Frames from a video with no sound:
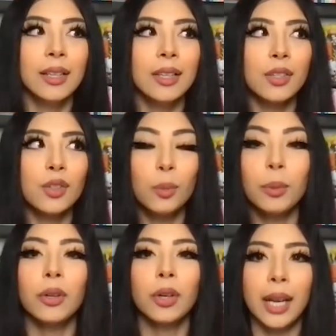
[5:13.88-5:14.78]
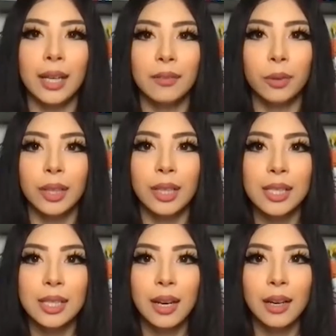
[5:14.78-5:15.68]
super creative with
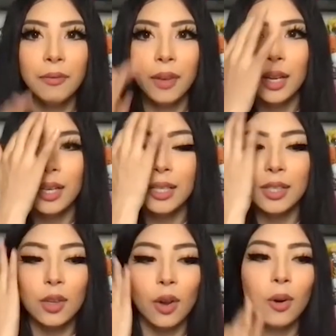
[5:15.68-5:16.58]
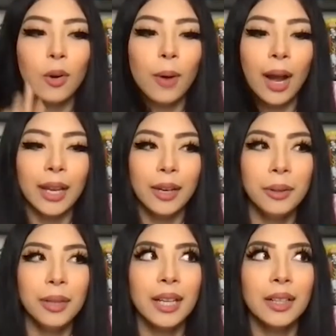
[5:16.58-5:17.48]
this stuff. So I
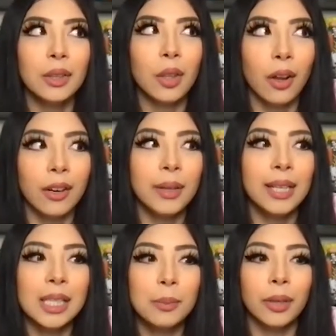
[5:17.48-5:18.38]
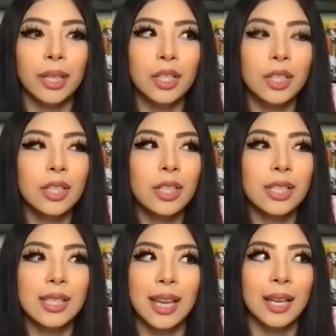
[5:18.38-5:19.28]
owe like a lot of my inspiration to
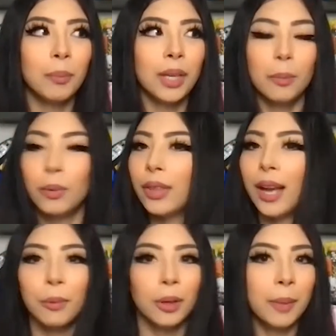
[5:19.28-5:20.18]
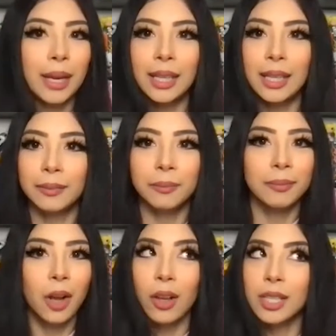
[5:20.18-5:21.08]
just like people that were making
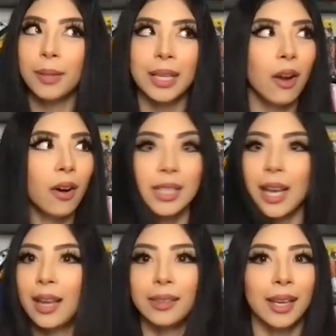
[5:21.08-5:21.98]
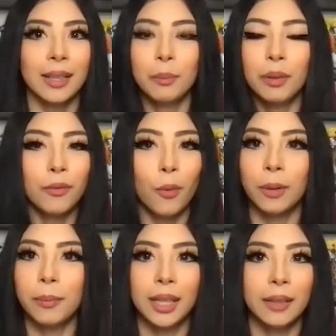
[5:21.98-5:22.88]
cosplay content like
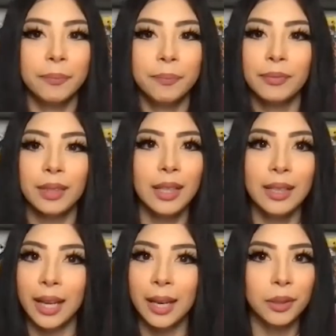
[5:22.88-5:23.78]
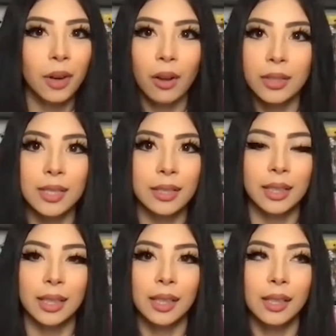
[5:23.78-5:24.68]
before me. Like I'm
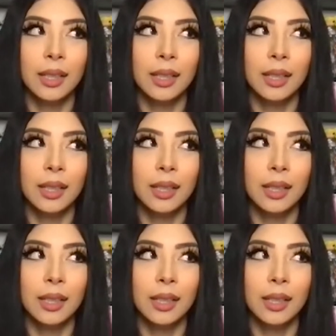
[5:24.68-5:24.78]
constantly